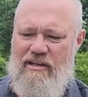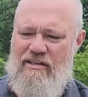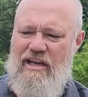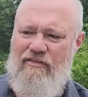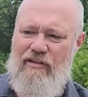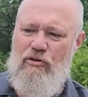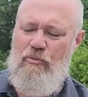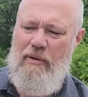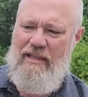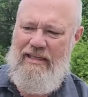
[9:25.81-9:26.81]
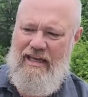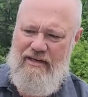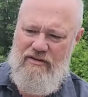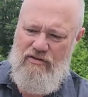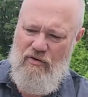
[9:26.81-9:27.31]
It doesn't have a loop on the
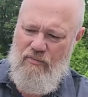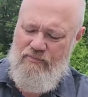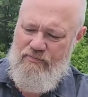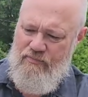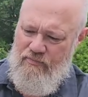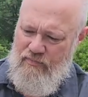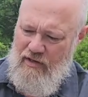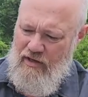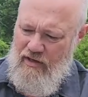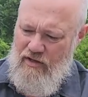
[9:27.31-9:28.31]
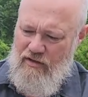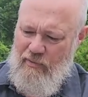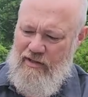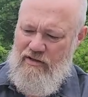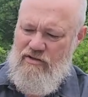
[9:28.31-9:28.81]
end. So
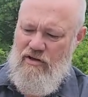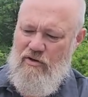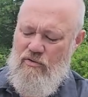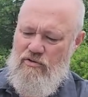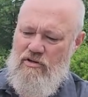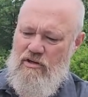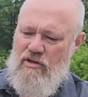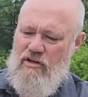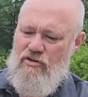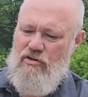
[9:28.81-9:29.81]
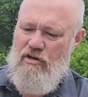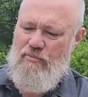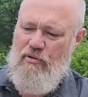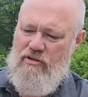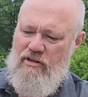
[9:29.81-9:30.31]
the way this goes is you're
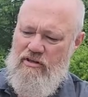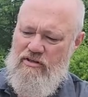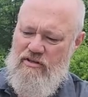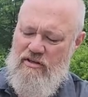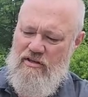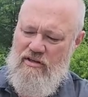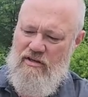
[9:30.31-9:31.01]
gonna put this